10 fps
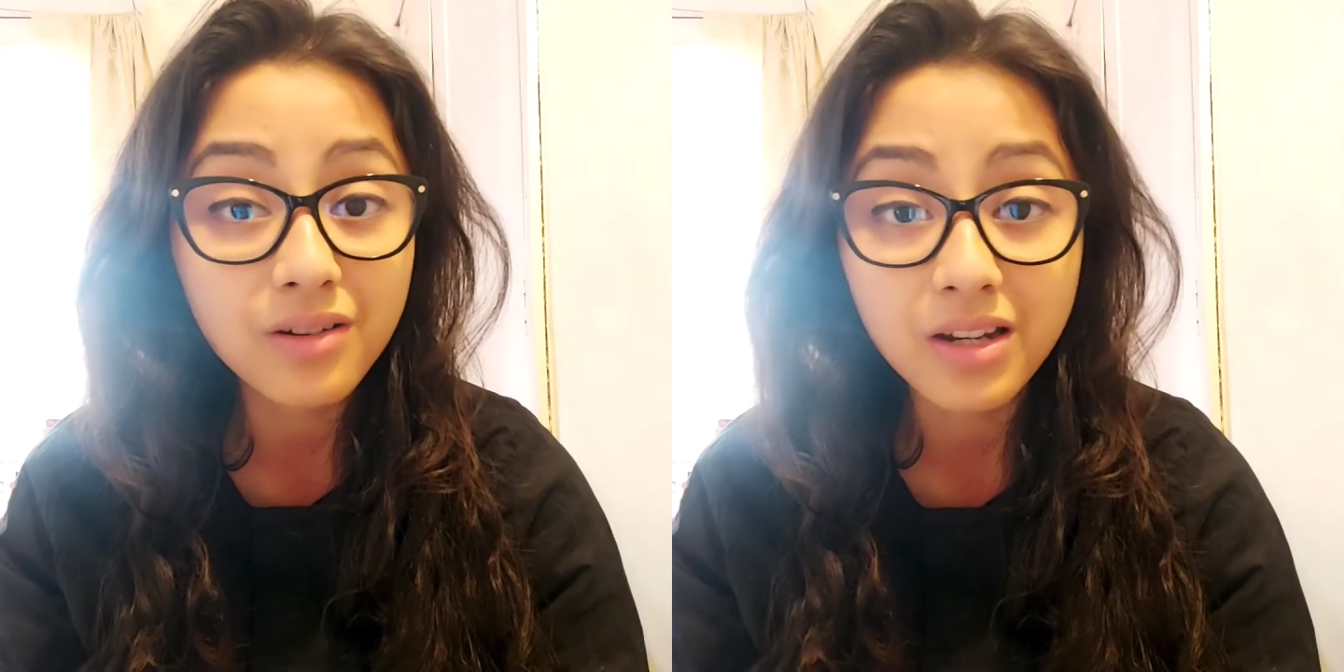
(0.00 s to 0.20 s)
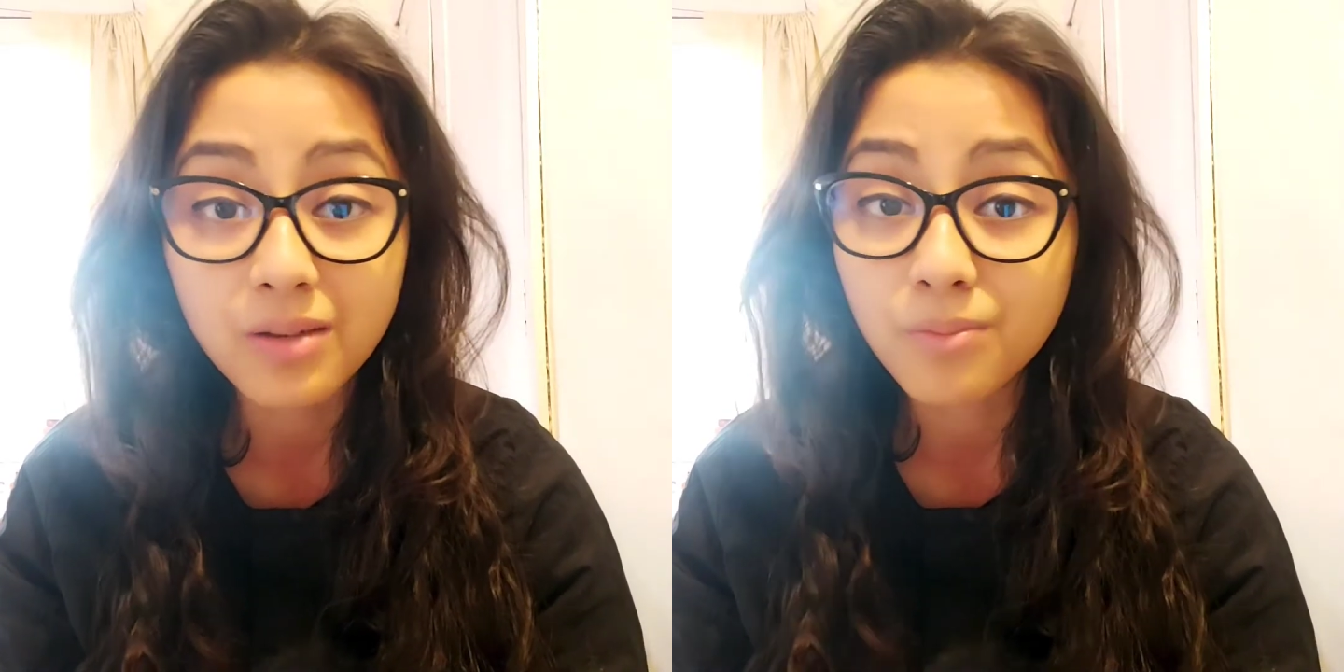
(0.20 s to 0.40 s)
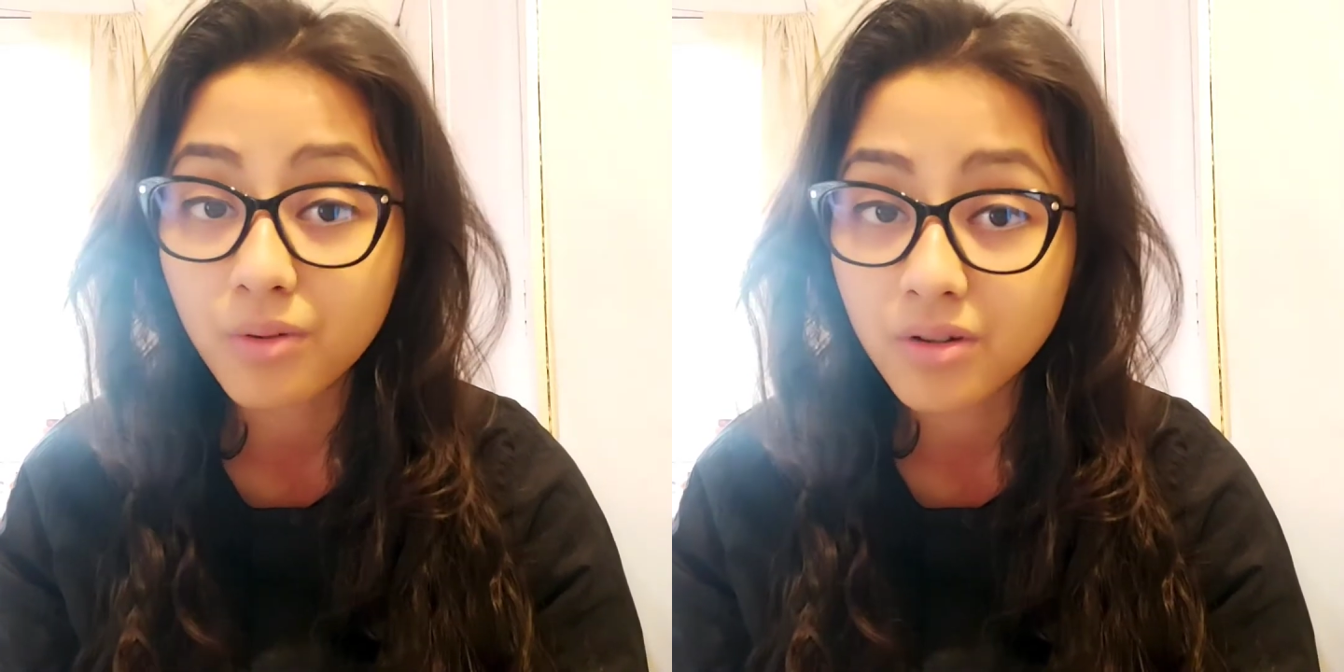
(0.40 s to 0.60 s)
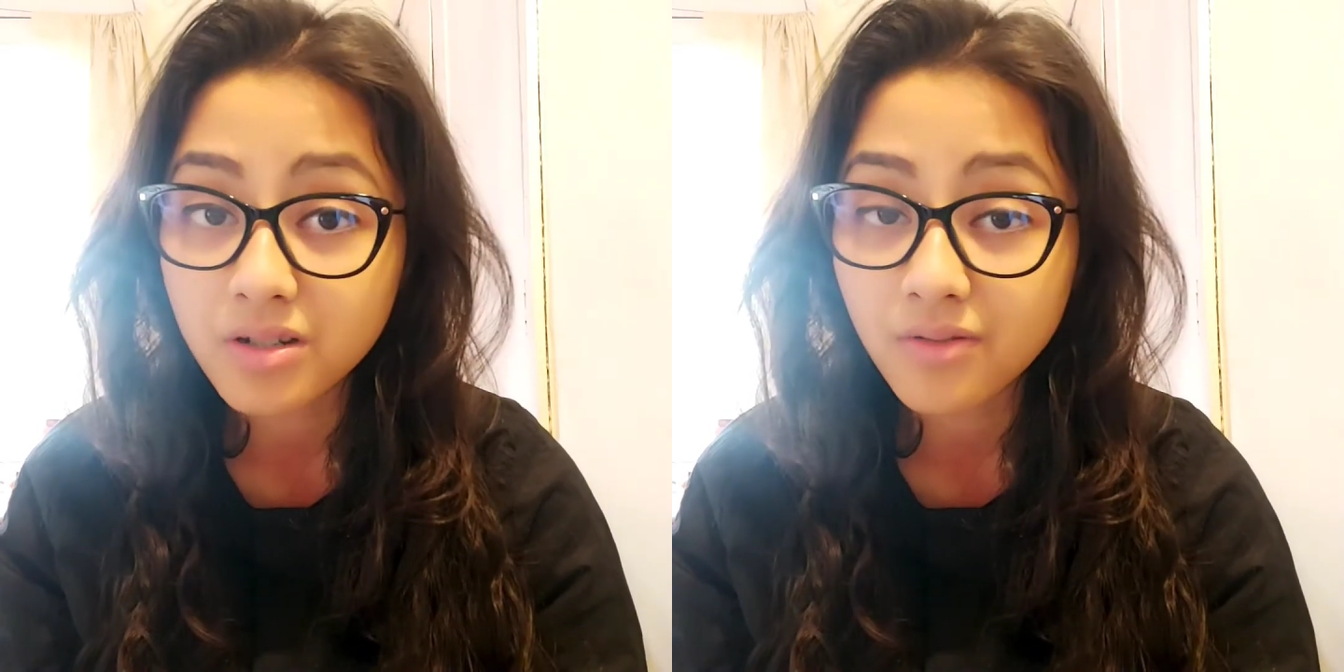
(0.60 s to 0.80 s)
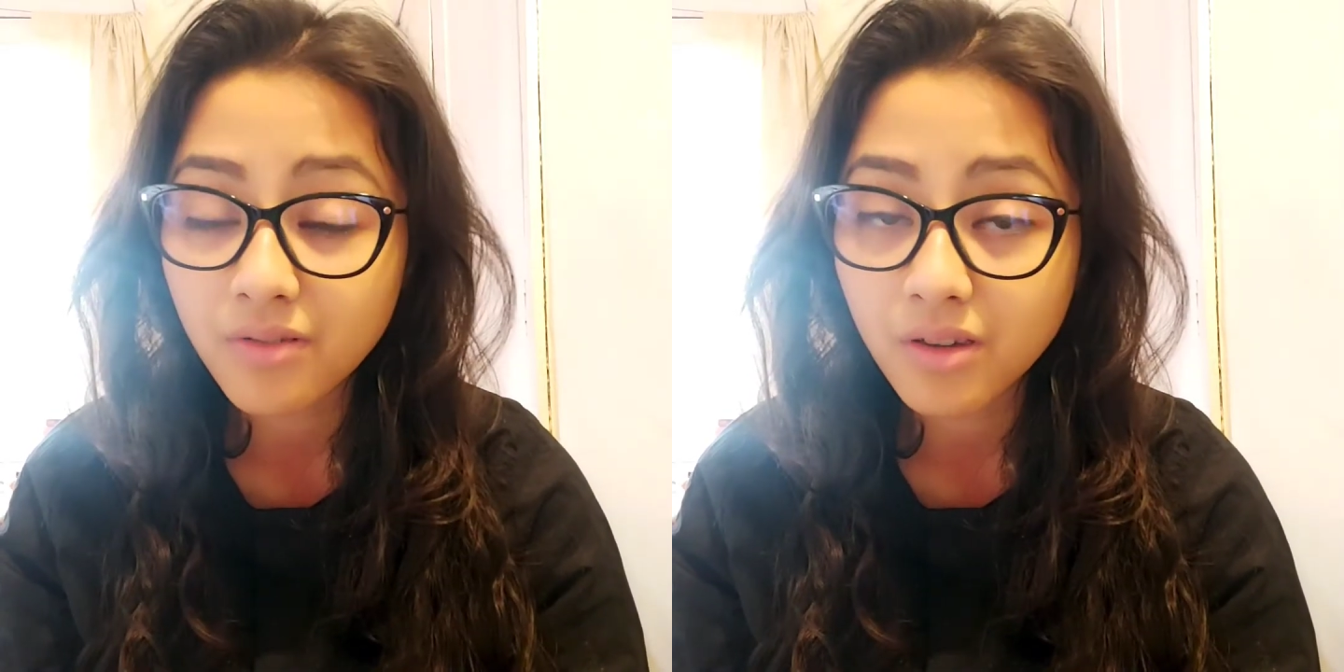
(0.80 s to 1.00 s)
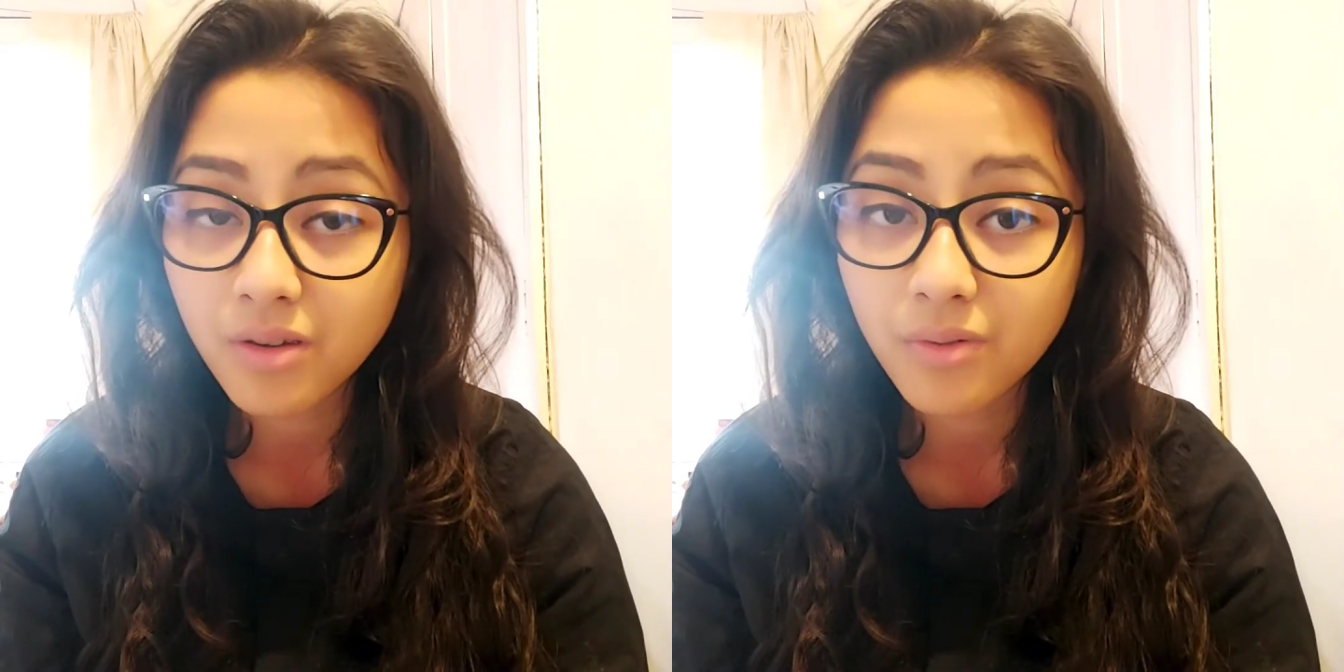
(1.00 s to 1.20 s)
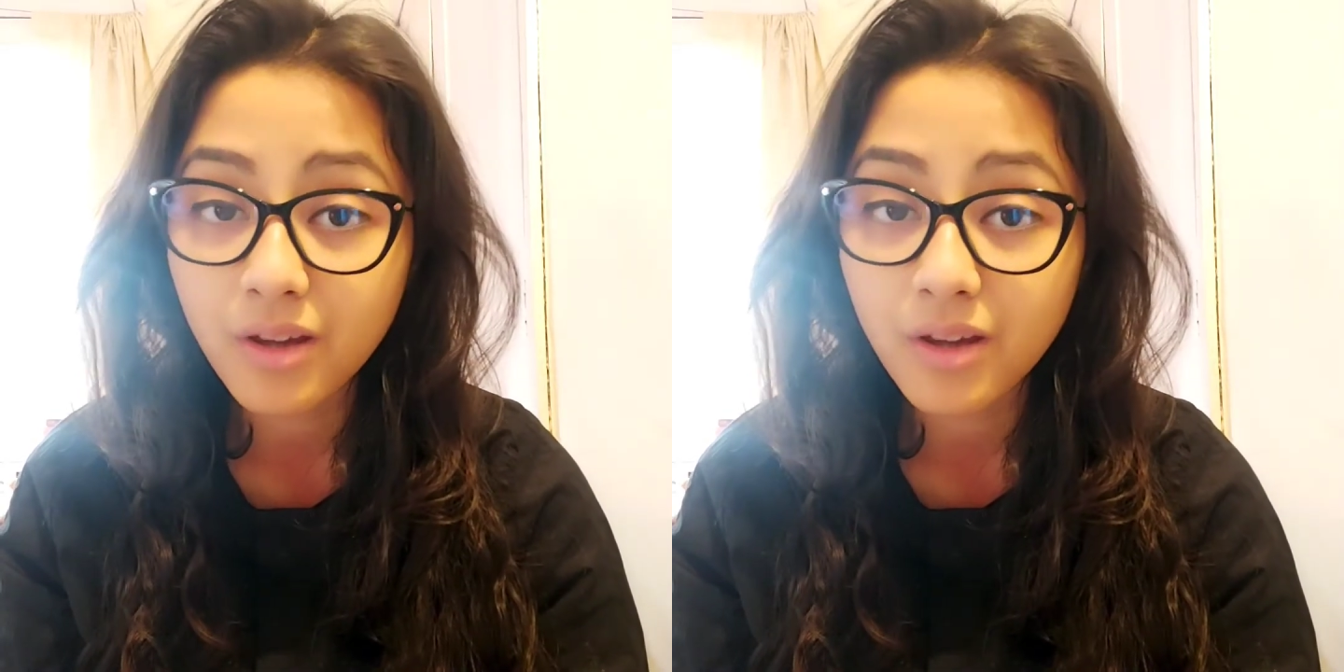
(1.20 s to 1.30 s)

really important for you,